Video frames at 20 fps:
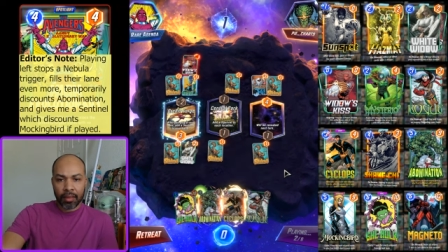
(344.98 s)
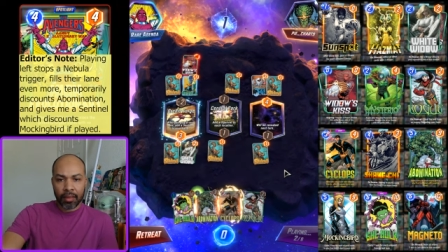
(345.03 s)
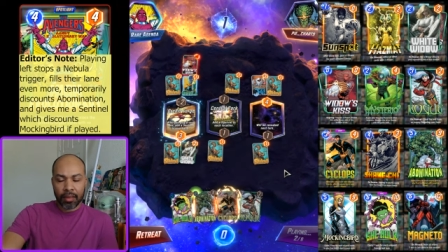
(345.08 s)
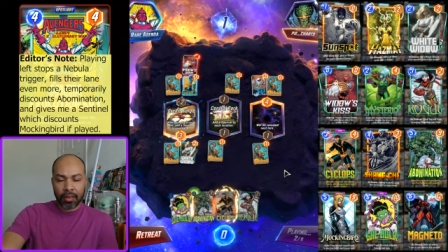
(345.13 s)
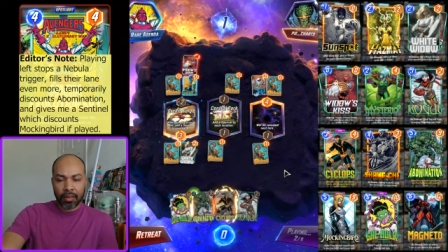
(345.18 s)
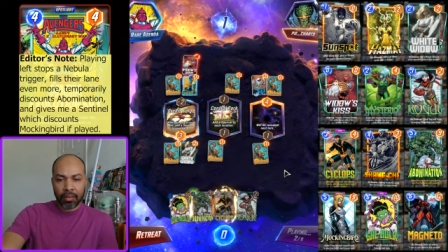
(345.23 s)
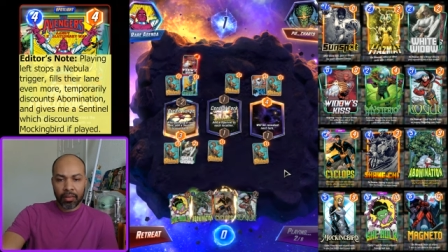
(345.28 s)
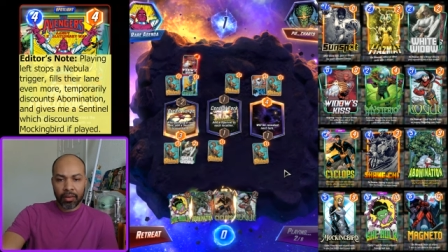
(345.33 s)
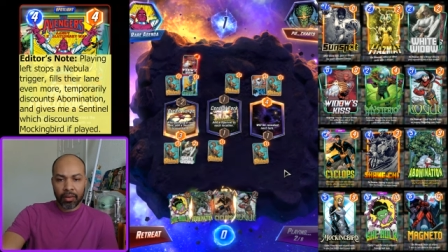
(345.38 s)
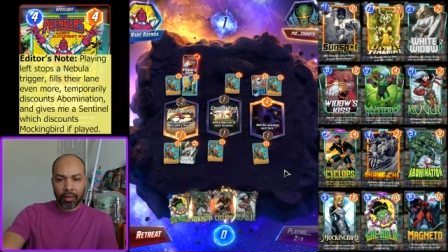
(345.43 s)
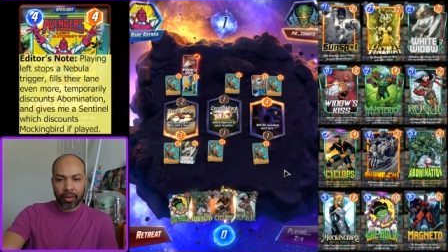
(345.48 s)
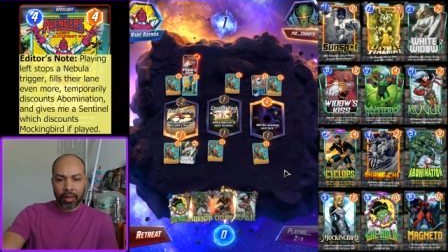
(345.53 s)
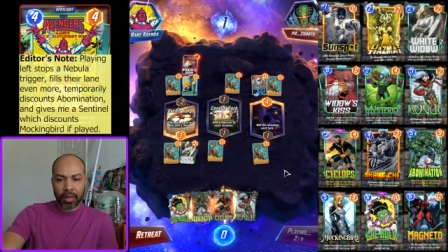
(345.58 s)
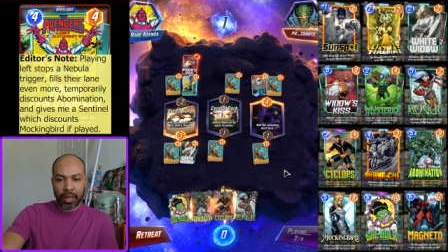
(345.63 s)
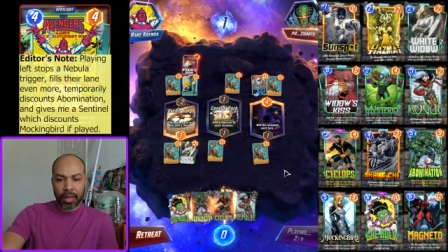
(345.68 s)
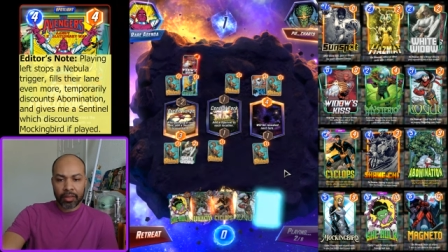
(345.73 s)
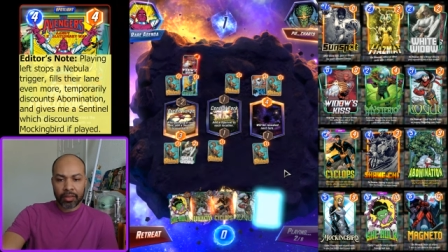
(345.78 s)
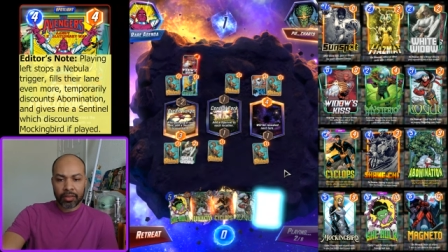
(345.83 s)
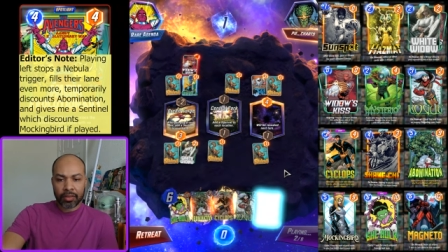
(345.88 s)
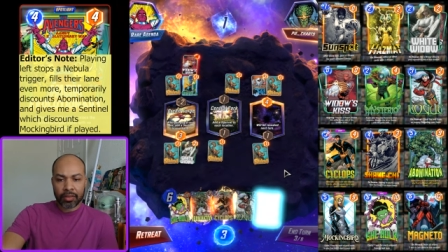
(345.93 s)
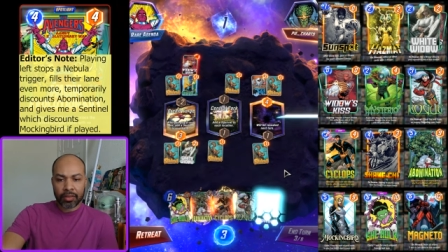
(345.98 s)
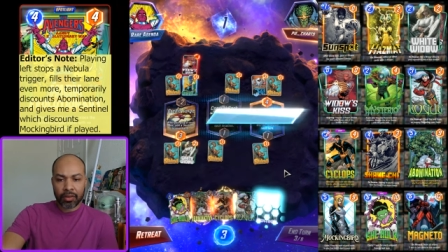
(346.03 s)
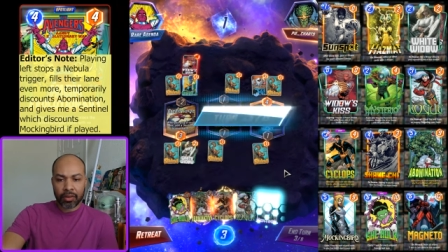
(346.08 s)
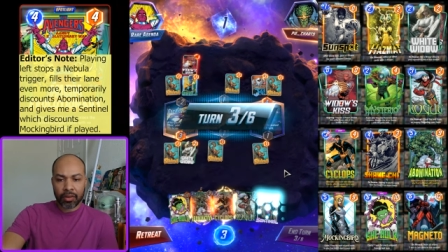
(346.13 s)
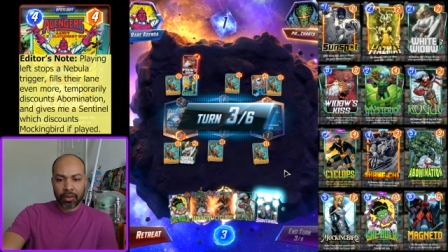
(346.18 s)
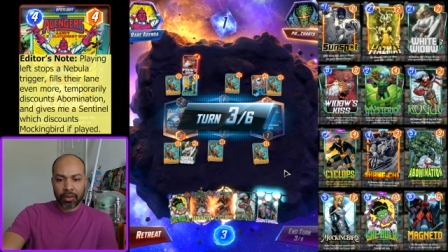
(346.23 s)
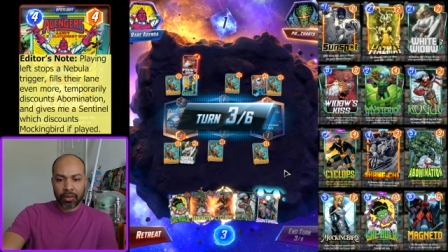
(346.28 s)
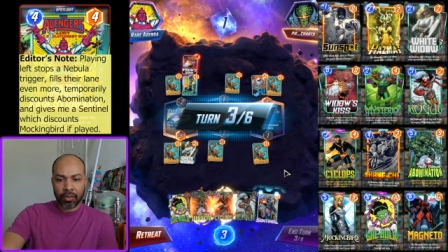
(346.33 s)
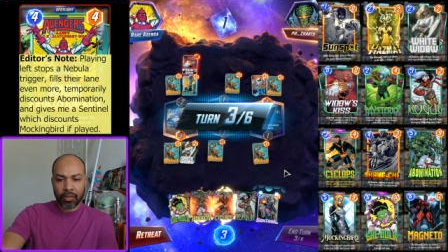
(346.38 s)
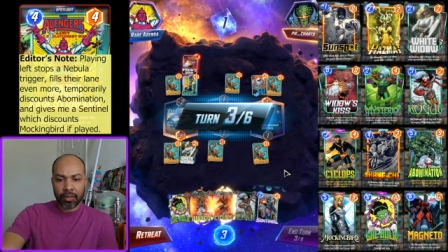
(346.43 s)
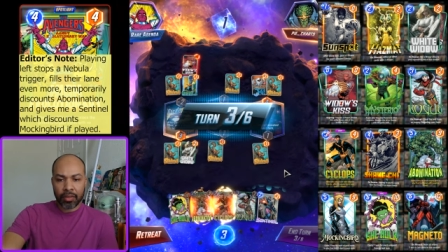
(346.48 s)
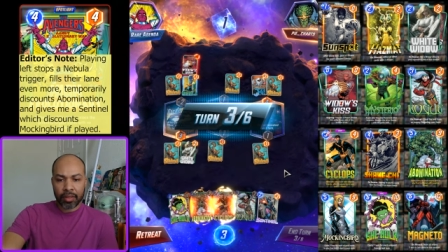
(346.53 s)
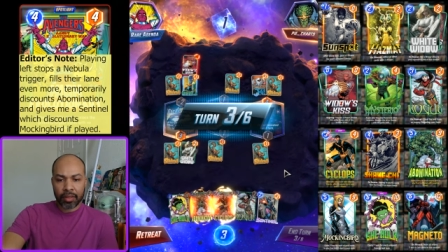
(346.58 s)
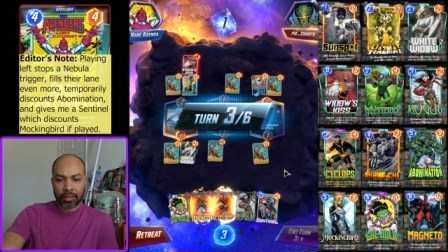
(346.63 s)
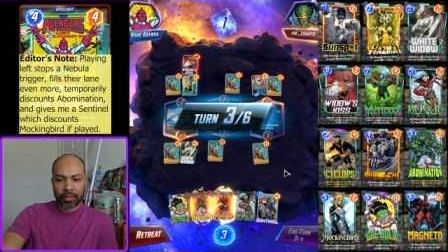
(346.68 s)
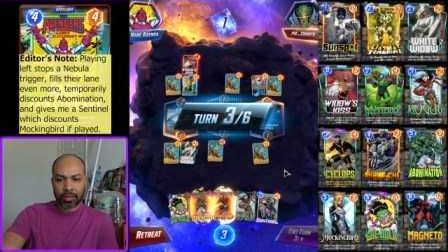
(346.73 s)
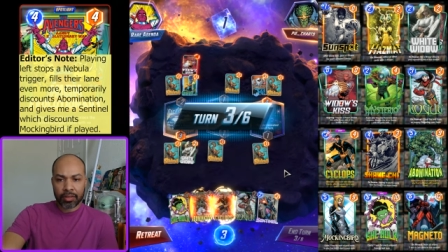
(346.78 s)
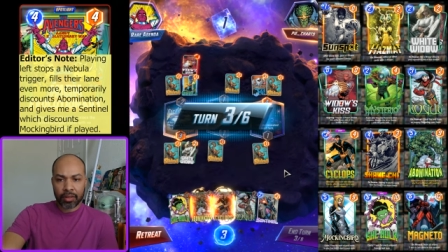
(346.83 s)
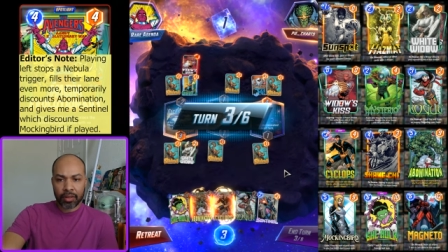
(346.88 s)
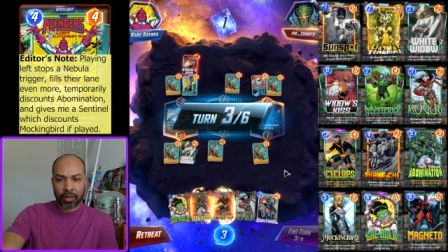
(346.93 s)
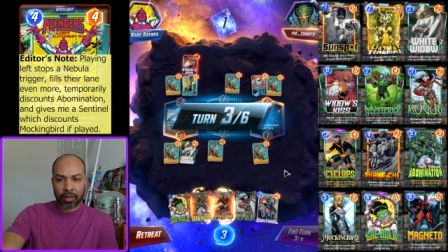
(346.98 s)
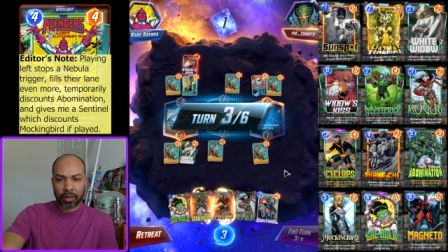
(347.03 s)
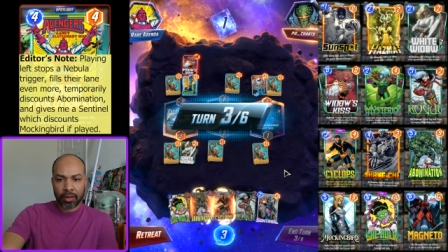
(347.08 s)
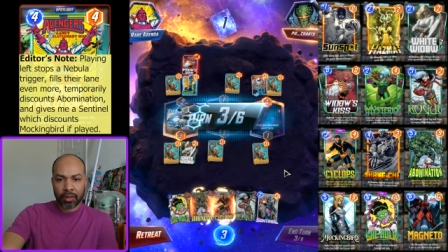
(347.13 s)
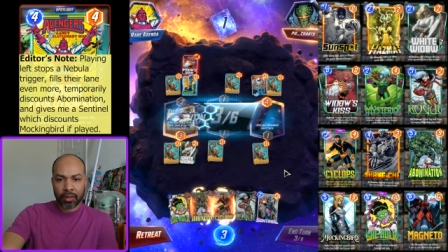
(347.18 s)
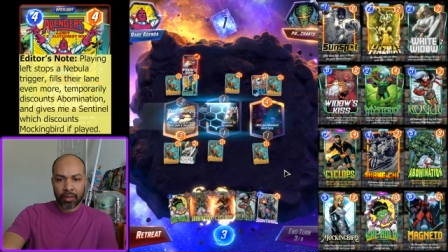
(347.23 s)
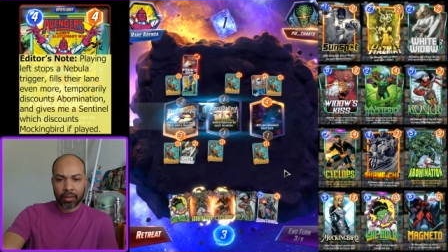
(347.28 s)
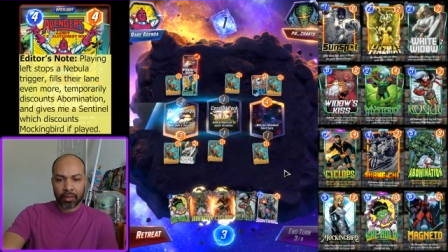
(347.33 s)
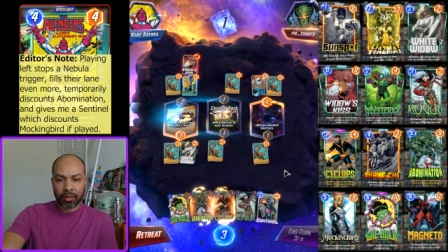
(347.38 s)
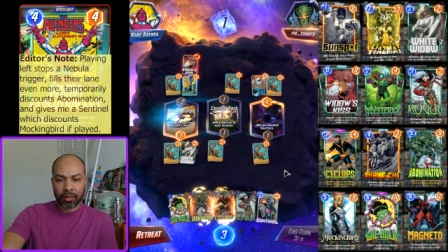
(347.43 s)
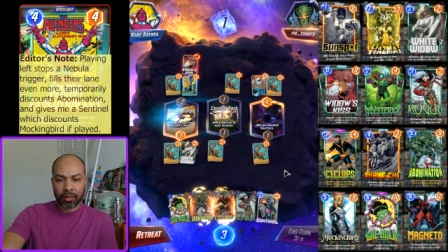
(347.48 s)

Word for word: either next turn or this turn.